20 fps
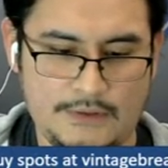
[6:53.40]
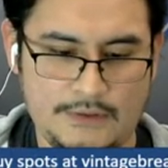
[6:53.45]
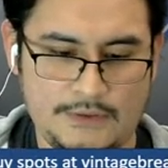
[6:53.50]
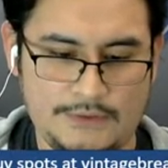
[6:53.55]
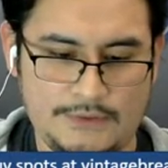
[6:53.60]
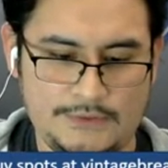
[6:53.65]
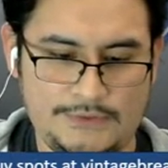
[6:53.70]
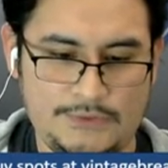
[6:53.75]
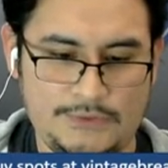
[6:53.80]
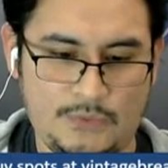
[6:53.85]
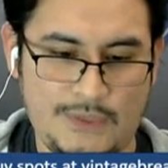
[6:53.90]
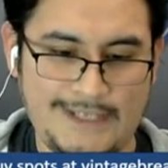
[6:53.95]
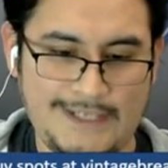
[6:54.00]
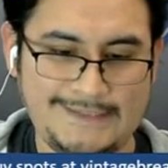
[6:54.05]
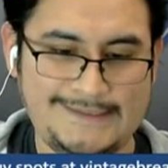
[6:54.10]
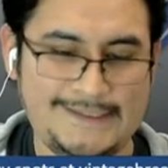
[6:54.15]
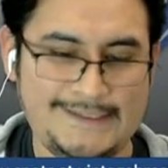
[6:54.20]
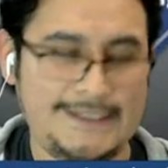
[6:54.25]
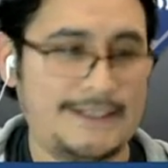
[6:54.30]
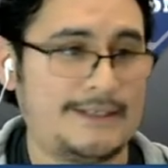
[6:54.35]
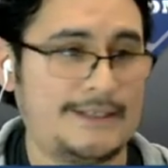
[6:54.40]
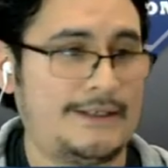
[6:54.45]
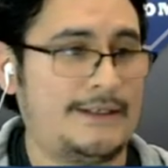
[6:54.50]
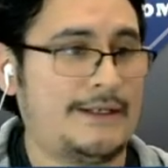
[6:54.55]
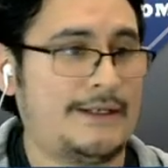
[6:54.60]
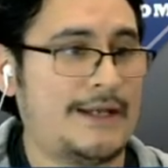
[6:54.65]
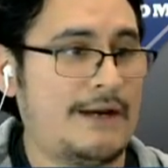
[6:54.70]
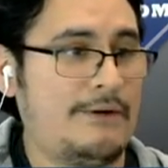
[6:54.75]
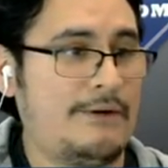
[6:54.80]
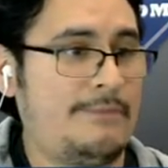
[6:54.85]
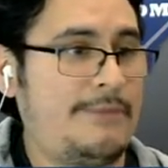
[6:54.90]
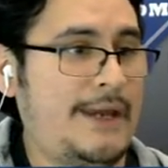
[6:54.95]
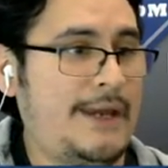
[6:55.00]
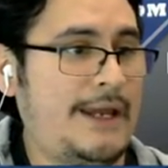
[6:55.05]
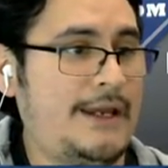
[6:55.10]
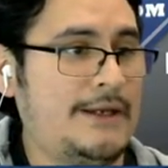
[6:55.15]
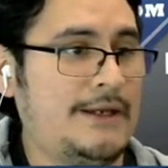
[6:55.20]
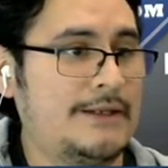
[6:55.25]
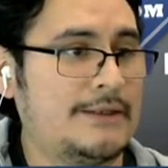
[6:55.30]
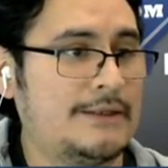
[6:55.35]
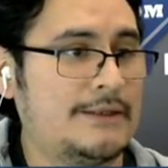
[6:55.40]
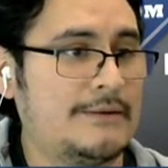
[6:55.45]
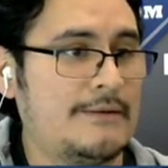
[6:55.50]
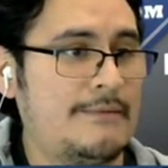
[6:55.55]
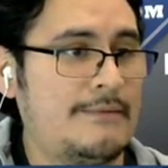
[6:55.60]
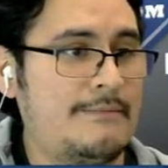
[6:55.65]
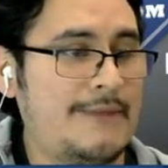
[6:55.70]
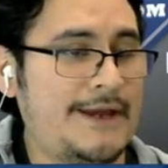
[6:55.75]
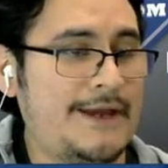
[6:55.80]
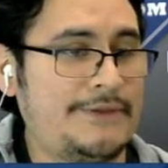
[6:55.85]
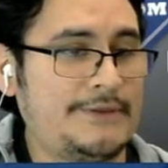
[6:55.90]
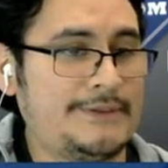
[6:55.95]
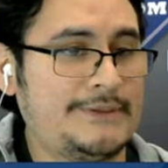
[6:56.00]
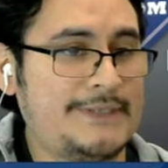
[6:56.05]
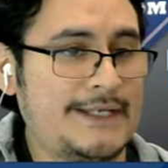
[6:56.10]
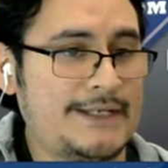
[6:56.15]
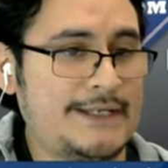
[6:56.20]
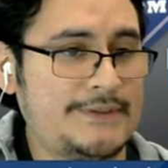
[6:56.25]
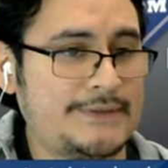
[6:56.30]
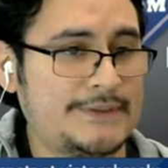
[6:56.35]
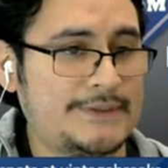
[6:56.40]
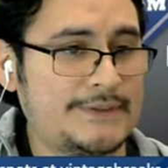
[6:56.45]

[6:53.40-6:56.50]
20, Gary Payton, Matthew Townsend.